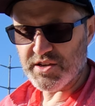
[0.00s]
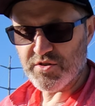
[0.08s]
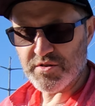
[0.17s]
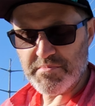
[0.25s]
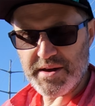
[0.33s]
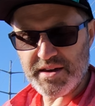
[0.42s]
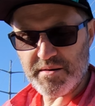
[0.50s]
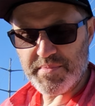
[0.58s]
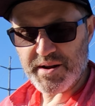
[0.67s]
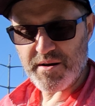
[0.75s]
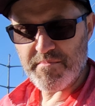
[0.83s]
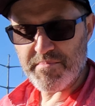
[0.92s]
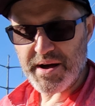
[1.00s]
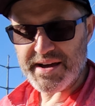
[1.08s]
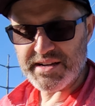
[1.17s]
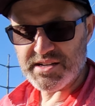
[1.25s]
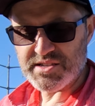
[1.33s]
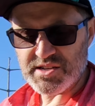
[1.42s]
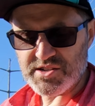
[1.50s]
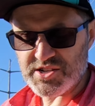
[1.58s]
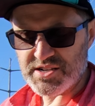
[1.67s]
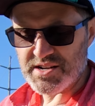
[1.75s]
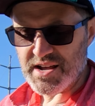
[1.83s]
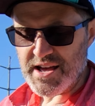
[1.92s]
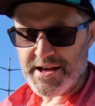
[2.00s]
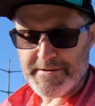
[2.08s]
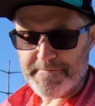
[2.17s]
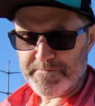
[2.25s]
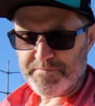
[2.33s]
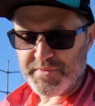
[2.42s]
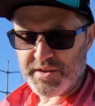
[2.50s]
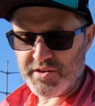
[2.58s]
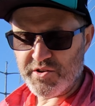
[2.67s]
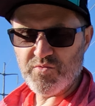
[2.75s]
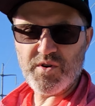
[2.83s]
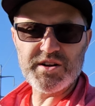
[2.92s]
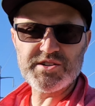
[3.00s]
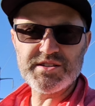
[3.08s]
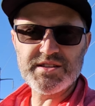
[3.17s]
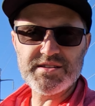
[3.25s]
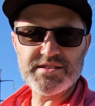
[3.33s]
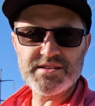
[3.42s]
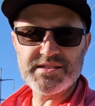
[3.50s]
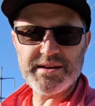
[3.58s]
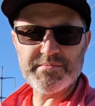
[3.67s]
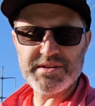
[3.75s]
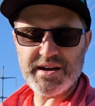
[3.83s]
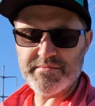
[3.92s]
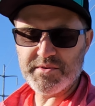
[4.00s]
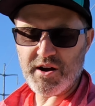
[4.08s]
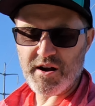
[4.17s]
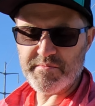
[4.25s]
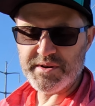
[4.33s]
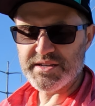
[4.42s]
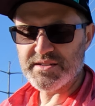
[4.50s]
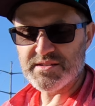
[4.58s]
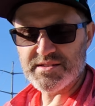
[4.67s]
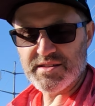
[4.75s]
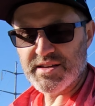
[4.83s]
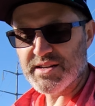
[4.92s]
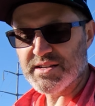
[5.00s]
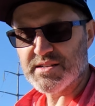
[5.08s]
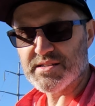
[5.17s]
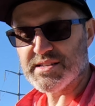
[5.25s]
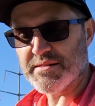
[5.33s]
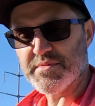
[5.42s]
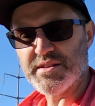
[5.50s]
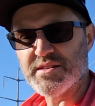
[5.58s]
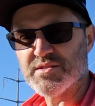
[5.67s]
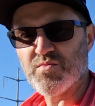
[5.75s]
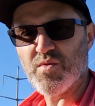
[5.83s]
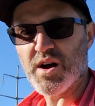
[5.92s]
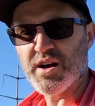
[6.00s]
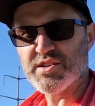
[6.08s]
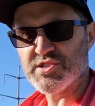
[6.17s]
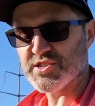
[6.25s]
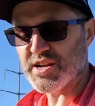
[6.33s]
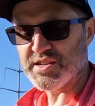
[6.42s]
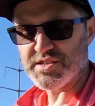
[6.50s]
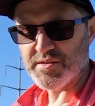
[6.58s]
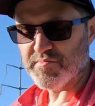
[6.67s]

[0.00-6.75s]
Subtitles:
you can make a better buying decision. You're watching this the same time Garmin is. They didn't send me this watch as a